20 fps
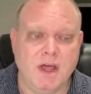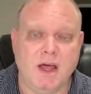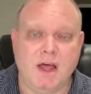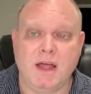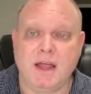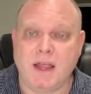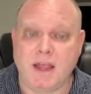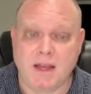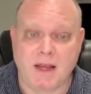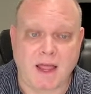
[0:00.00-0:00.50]

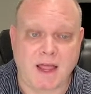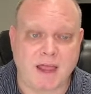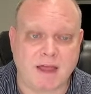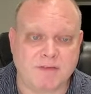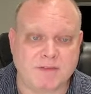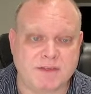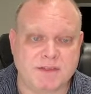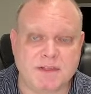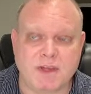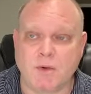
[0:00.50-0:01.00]
Uh, and I
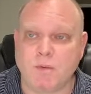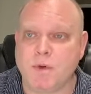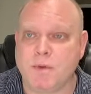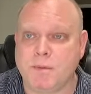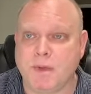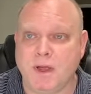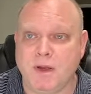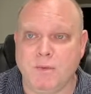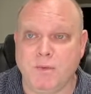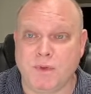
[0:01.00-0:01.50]
have to say, we
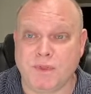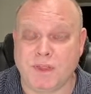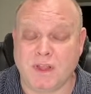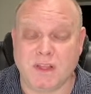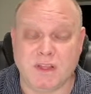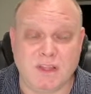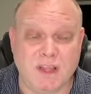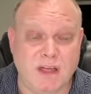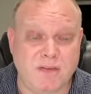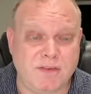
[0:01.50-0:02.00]
played with
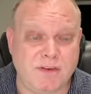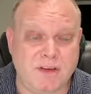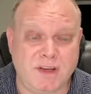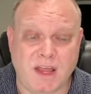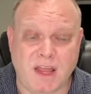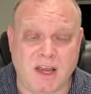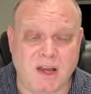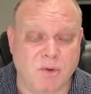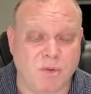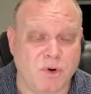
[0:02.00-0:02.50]
11
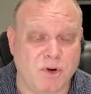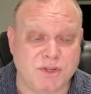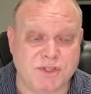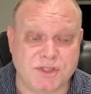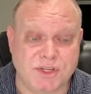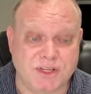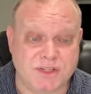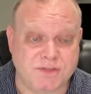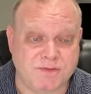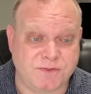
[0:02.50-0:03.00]
and it worked
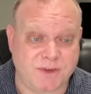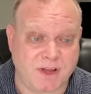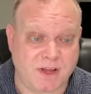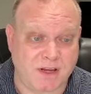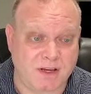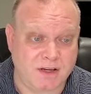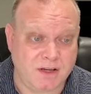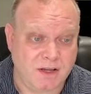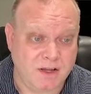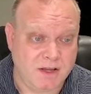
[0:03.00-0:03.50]
just
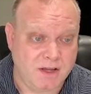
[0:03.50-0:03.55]
fine.